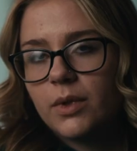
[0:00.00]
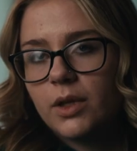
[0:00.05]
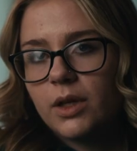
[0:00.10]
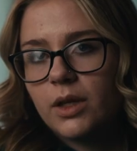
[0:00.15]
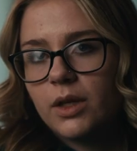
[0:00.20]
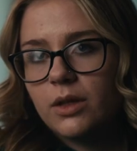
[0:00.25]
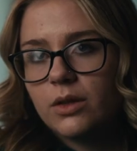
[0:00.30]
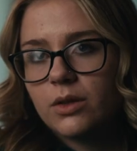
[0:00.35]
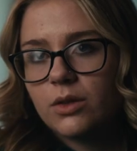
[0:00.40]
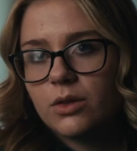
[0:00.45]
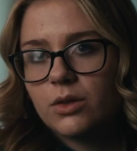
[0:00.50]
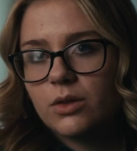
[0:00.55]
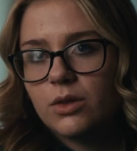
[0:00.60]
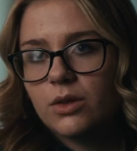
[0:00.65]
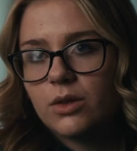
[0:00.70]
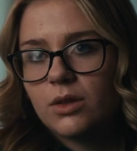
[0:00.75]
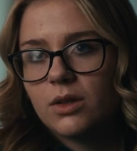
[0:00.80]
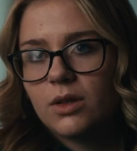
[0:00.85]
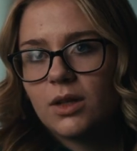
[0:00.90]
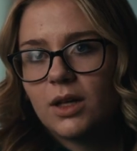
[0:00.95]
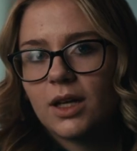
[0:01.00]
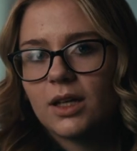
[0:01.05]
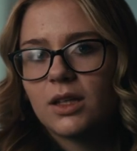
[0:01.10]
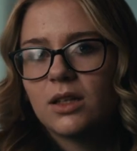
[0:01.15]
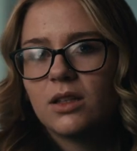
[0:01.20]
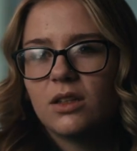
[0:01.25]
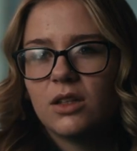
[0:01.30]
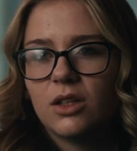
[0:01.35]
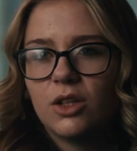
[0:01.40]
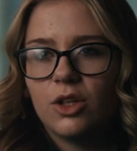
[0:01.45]
and I
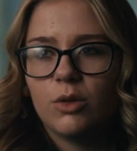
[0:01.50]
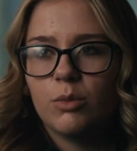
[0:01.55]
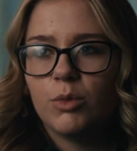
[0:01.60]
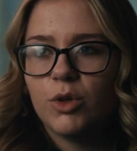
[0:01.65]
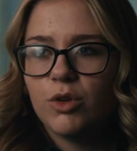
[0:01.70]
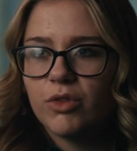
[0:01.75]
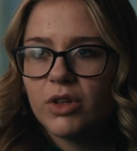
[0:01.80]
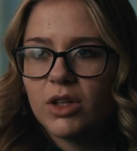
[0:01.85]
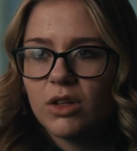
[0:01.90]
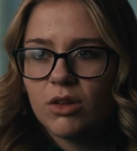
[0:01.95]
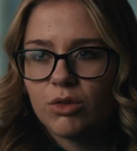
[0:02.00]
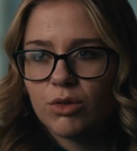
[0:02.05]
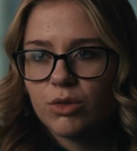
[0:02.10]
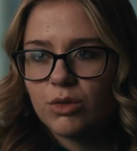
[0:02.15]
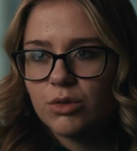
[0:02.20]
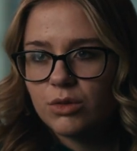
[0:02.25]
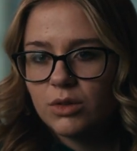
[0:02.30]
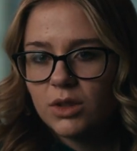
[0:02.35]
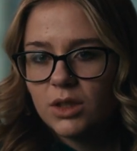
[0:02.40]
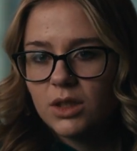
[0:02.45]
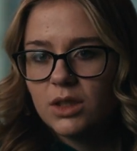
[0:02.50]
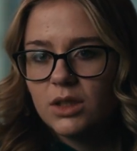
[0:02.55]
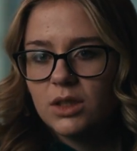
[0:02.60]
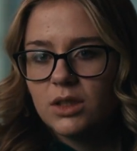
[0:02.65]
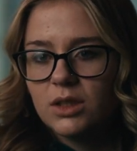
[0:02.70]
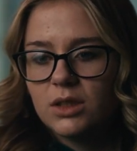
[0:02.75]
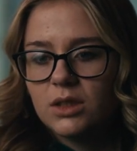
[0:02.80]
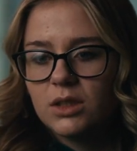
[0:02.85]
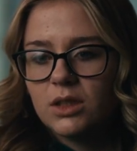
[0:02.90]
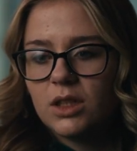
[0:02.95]
continued moving through
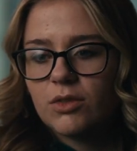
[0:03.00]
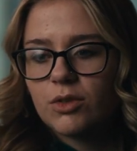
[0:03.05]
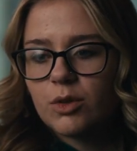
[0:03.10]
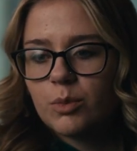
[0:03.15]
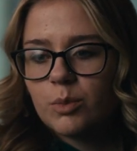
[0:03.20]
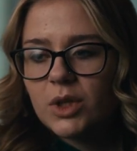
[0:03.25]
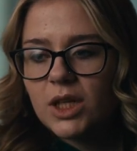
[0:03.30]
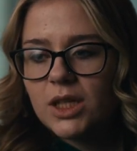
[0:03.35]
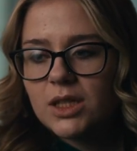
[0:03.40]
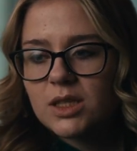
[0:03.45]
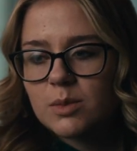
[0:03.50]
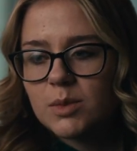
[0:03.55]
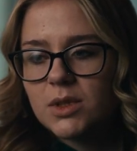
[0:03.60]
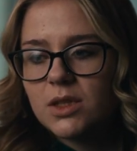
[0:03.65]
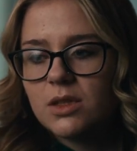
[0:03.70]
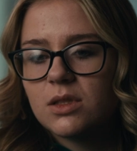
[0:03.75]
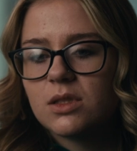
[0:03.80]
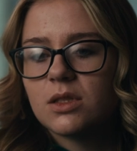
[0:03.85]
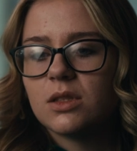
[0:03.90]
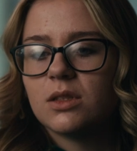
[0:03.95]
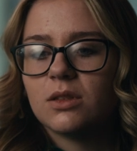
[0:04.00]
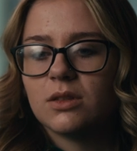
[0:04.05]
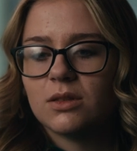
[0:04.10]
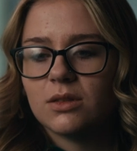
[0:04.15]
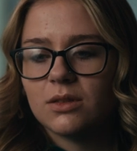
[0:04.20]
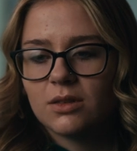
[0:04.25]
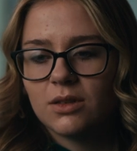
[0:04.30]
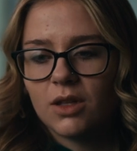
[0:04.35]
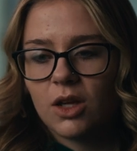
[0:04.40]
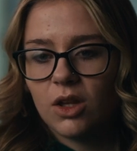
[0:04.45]
different placements
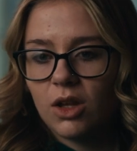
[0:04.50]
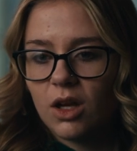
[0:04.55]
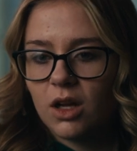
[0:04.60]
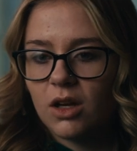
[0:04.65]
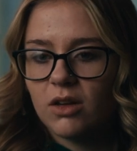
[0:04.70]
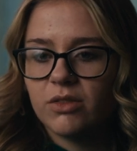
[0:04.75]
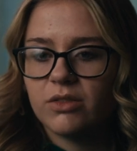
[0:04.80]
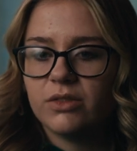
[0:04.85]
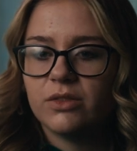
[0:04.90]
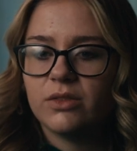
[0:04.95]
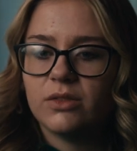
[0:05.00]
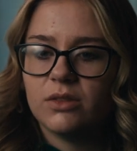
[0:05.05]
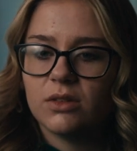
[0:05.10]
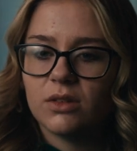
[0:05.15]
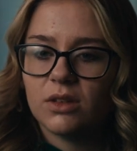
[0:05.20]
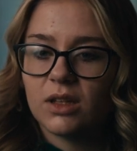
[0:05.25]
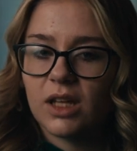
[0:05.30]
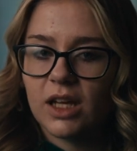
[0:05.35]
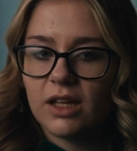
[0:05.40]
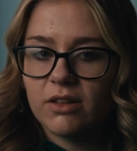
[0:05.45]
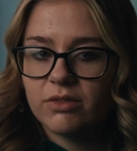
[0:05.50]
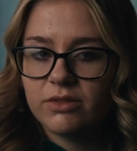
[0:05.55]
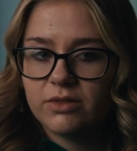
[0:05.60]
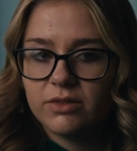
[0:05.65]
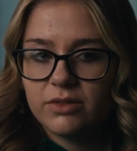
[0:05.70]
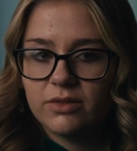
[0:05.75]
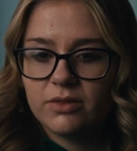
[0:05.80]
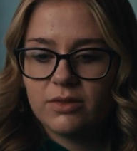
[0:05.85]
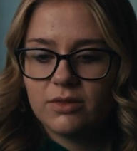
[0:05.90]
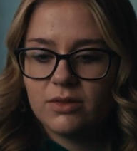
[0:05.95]
and a lot of
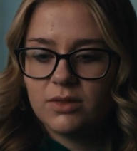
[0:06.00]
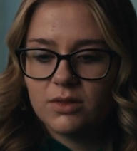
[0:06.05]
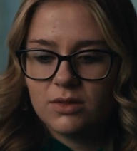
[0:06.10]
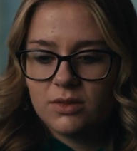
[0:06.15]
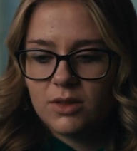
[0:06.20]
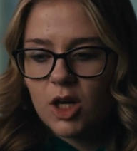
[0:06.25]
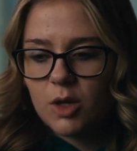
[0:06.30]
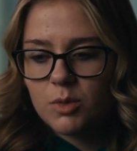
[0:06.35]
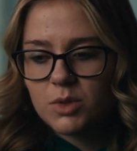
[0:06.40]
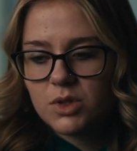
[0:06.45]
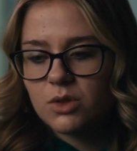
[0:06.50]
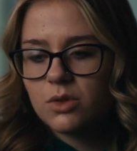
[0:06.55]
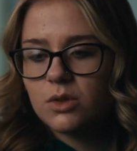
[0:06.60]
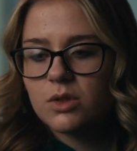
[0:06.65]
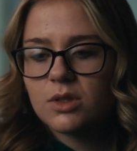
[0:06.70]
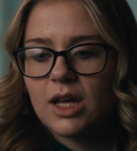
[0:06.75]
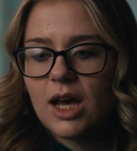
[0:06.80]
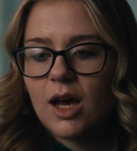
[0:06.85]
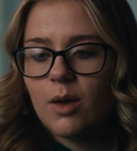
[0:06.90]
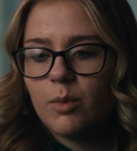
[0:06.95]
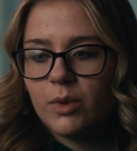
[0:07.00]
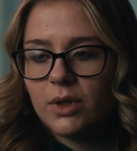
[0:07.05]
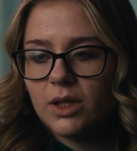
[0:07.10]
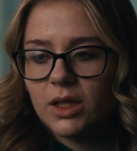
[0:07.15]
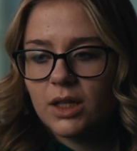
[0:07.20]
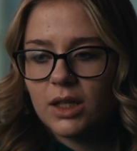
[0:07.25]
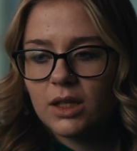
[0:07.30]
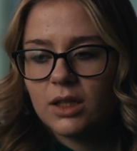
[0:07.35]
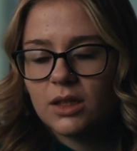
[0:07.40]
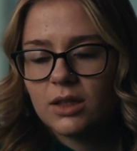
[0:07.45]
life obstacles
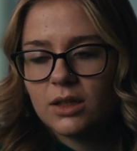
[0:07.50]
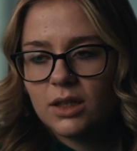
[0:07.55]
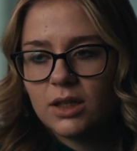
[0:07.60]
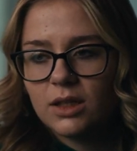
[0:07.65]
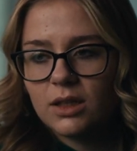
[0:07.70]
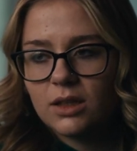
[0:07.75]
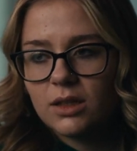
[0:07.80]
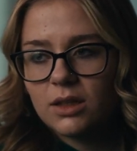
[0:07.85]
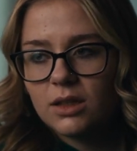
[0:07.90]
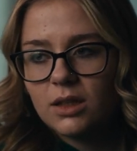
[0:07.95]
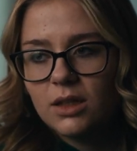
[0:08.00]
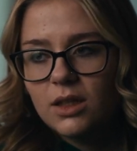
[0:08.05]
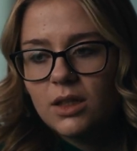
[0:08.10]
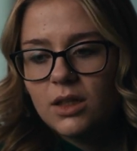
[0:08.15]
happening. And